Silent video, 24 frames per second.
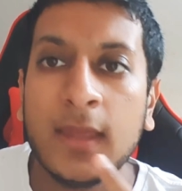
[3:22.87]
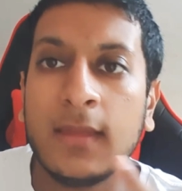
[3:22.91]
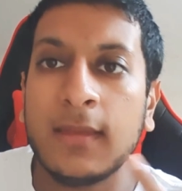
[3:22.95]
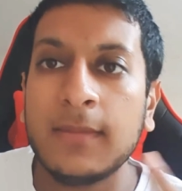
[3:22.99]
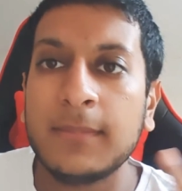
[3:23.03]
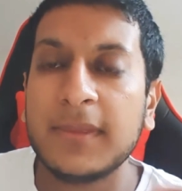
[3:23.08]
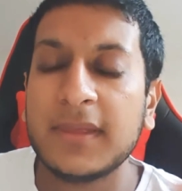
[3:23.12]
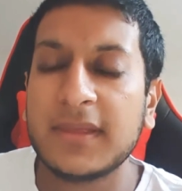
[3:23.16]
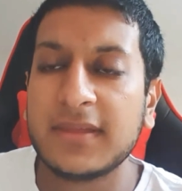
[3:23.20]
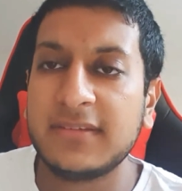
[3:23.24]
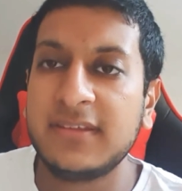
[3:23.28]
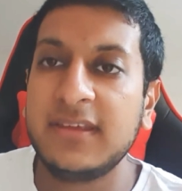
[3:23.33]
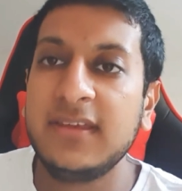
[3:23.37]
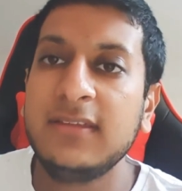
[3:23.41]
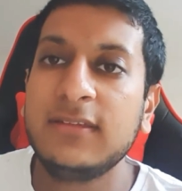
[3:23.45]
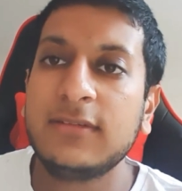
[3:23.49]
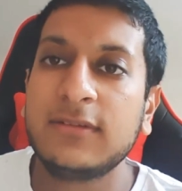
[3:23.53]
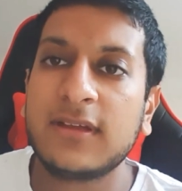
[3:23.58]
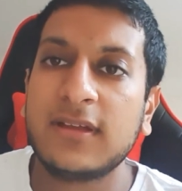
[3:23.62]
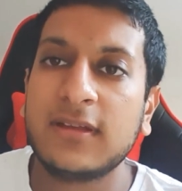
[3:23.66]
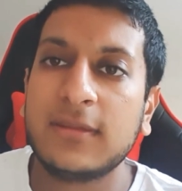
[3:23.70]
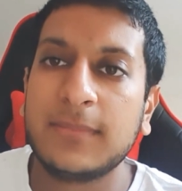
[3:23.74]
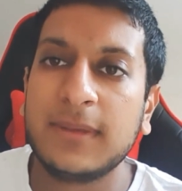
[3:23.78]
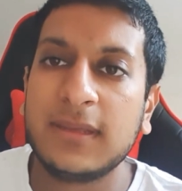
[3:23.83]
because he's
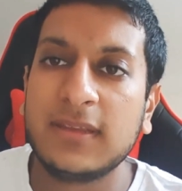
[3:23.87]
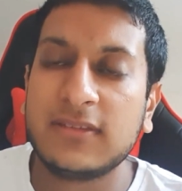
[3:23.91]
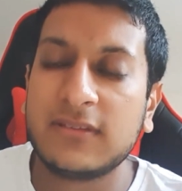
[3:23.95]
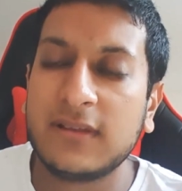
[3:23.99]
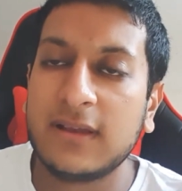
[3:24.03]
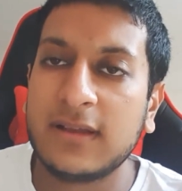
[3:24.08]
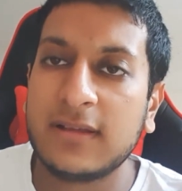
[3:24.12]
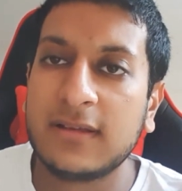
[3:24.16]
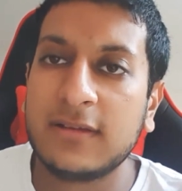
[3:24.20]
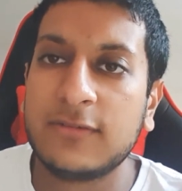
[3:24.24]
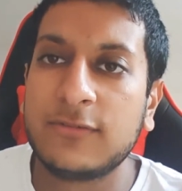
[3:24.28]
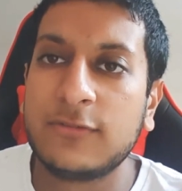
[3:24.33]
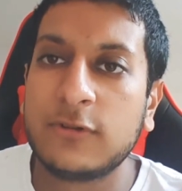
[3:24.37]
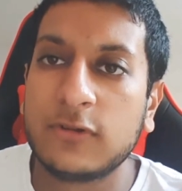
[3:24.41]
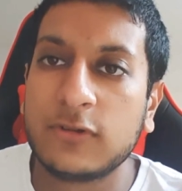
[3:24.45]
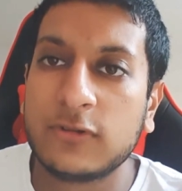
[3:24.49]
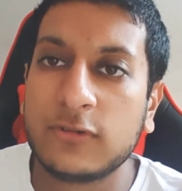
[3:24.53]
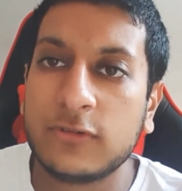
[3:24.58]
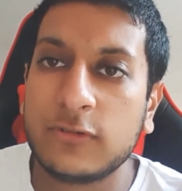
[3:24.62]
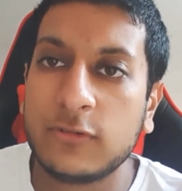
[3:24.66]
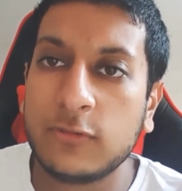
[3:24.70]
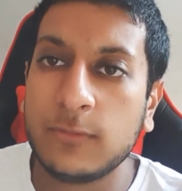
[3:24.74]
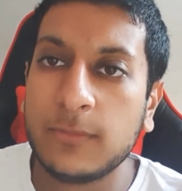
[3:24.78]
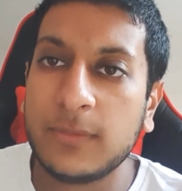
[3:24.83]
going to be selected for a
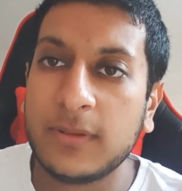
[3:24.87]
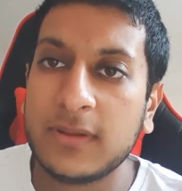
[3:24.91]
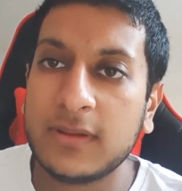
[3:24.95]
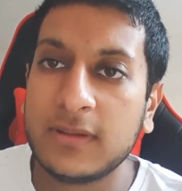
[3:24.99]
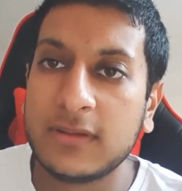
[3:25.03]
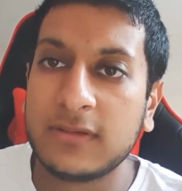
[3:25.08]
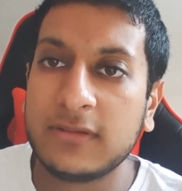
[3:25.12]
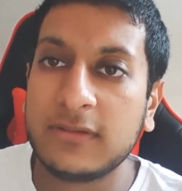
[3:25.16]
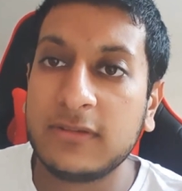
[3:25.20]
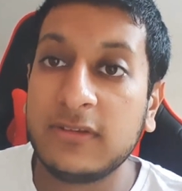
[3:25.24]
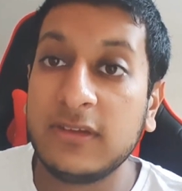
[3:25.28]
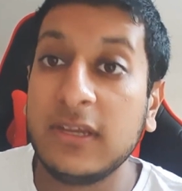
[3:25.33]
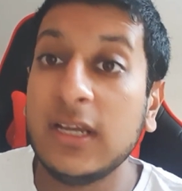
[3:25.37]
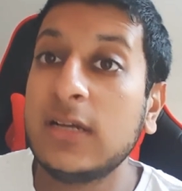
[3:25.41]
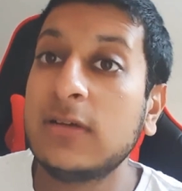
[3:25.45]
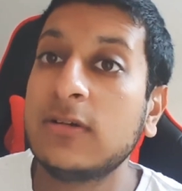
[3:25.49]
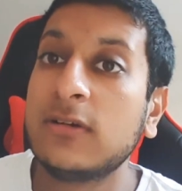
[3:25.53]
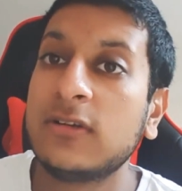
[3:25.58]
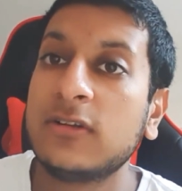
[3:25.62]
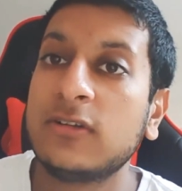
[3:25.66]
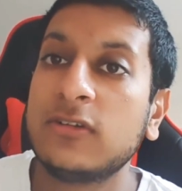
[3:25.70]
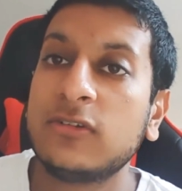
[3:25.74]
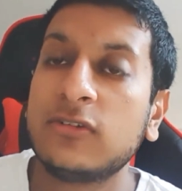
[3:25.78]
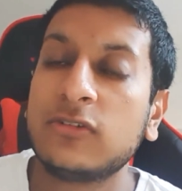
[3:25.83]
super
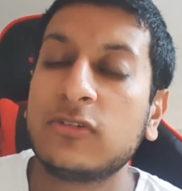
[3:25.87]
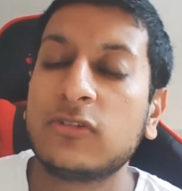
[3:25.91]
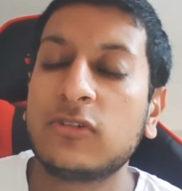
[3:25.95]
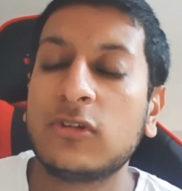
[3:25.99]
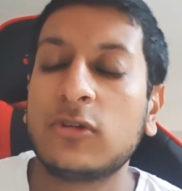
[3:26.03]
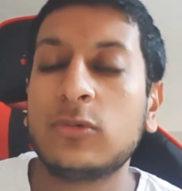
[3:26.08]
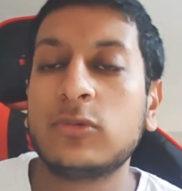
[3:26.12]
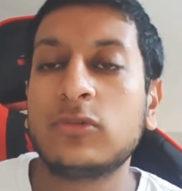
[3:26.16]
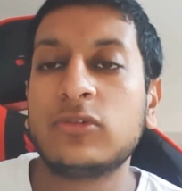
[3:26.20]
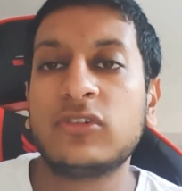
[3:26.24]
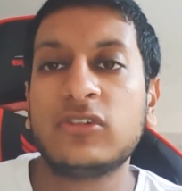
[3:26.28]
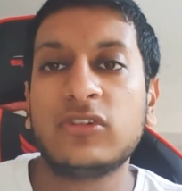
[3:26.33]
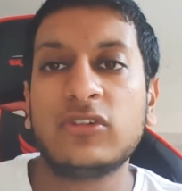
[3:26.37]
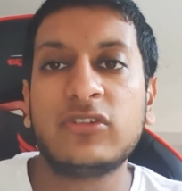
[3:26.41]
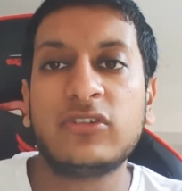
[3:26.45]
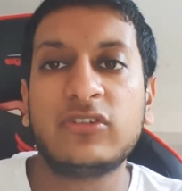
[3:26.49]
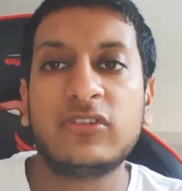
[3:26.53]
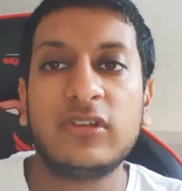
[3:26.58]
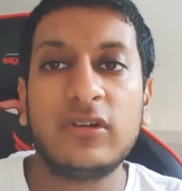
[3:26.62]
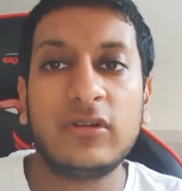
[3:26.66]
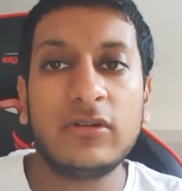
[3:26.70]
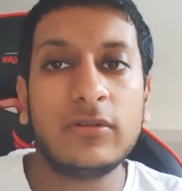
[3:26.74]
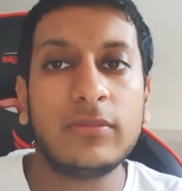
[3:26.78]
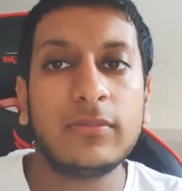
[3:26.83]
secret soldier
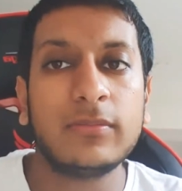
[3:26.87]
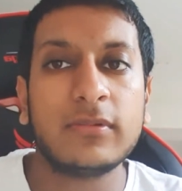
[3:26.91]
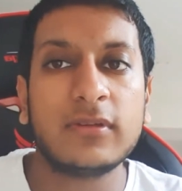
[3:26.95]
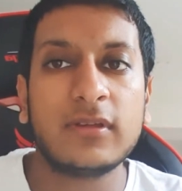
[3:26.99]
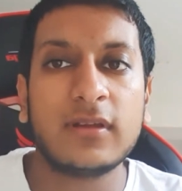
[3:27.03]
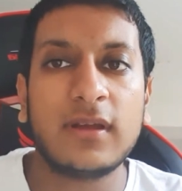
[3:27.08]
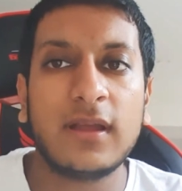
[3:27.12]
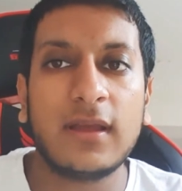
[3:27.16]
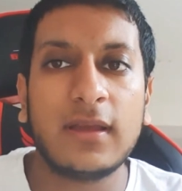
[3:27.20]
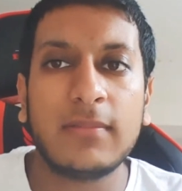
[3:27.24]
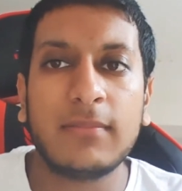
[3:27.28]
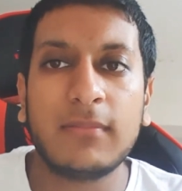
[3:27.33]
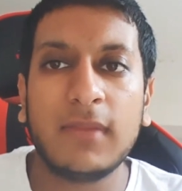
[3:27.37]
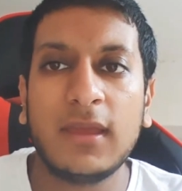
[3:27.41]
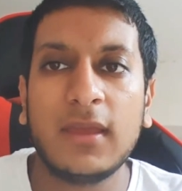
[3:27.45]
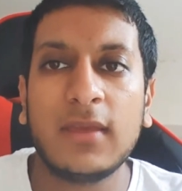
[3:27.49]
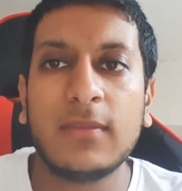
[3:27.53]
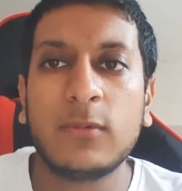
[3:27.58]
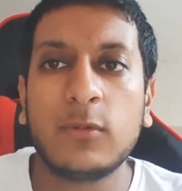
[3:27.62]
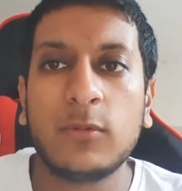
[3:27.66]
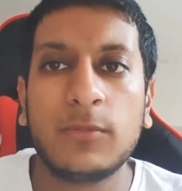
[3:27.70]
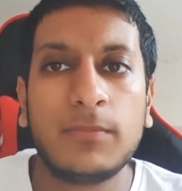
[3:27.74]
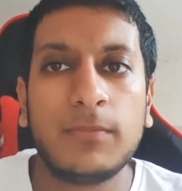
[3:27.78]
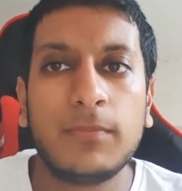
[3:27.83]
serum to like make
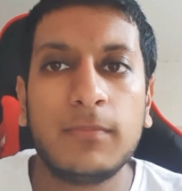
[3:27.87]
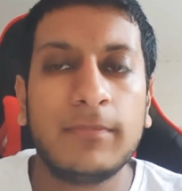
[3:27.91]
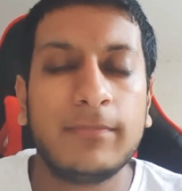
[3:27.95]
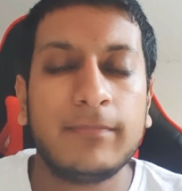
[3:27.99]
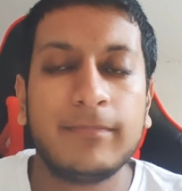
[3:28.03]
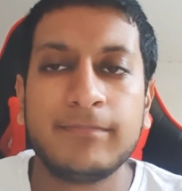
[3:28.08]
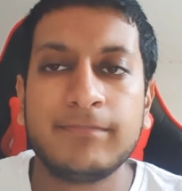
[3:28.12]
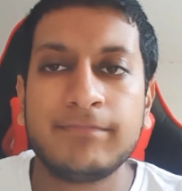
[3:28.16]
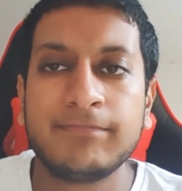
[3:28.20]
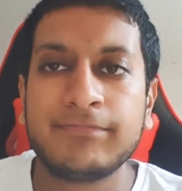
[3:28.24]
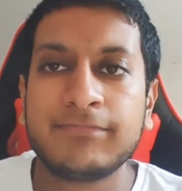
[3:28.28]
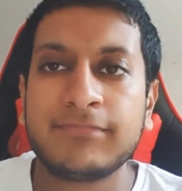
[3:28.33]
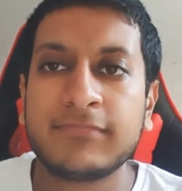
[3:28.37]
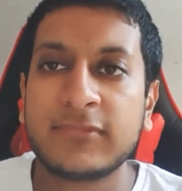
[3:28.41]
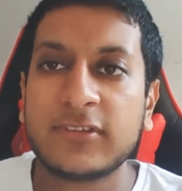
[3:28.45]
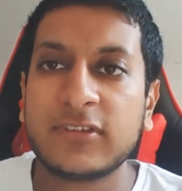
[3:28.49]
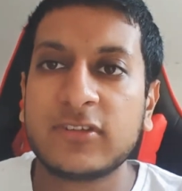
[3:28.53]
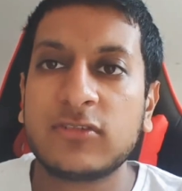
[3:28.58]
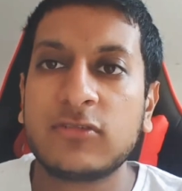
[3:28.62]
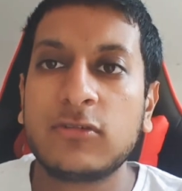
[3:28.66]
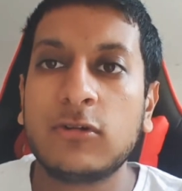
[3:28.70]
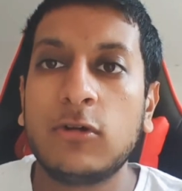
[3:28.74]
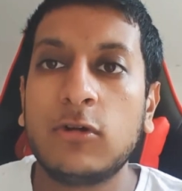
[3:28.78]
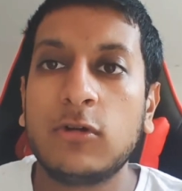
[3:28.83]
him
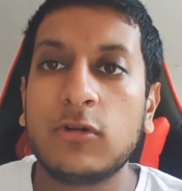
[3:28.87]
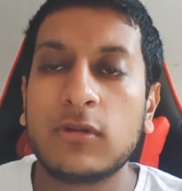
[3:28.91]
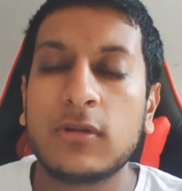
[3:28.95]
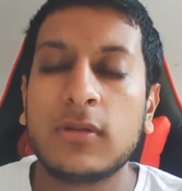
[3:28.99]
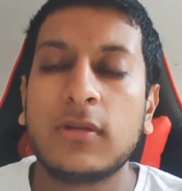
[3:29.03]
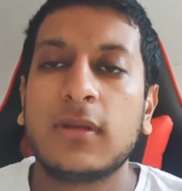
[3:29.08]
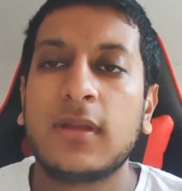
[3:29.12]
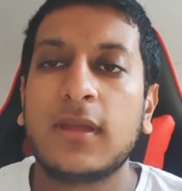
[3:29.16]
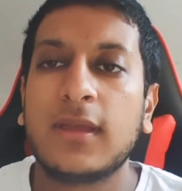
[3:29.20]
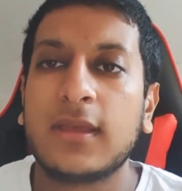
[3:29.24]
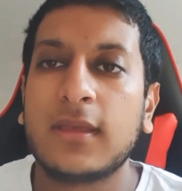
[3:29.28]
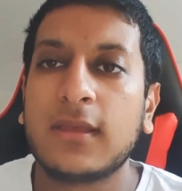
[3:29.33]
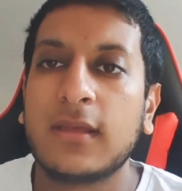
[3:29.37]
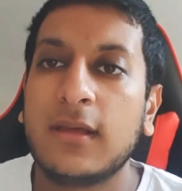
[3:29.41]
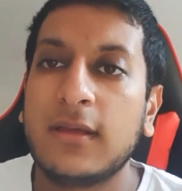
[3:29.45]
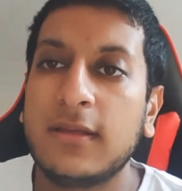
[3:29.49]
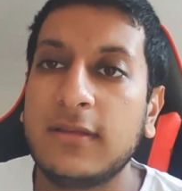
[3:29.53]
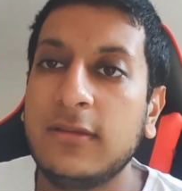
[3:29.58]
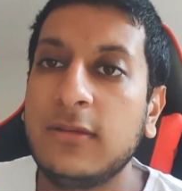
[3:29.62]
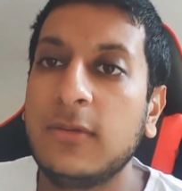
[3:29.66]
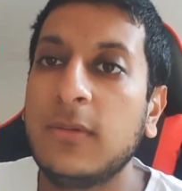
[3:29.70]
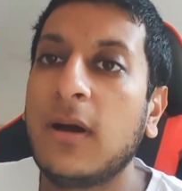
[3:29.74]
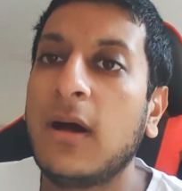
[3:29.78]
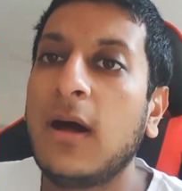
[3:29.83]
strong and like a
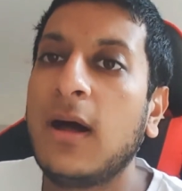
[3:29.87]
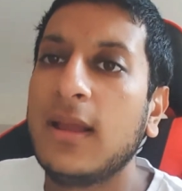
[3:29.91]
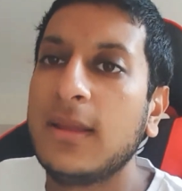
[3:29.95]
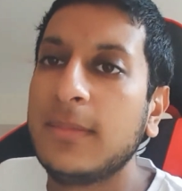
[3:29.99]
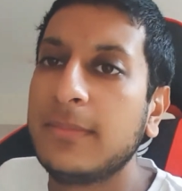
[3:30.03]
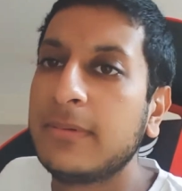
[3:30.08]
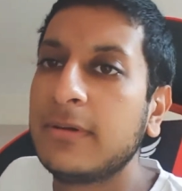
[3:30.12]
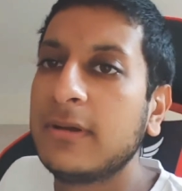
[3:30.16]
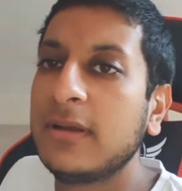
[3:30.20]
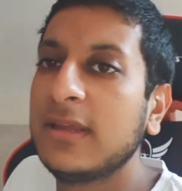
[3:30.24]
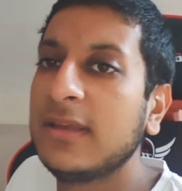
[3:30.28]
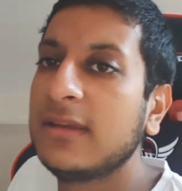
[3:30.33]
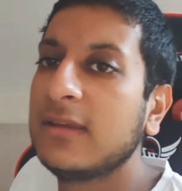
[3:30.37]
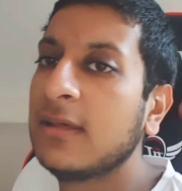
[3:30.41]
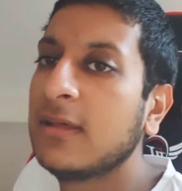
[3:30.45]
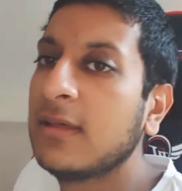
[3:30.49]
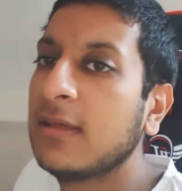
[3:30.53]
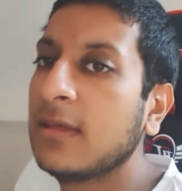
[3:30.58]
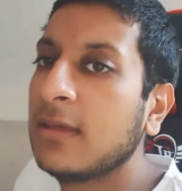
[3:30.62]
new hybrid.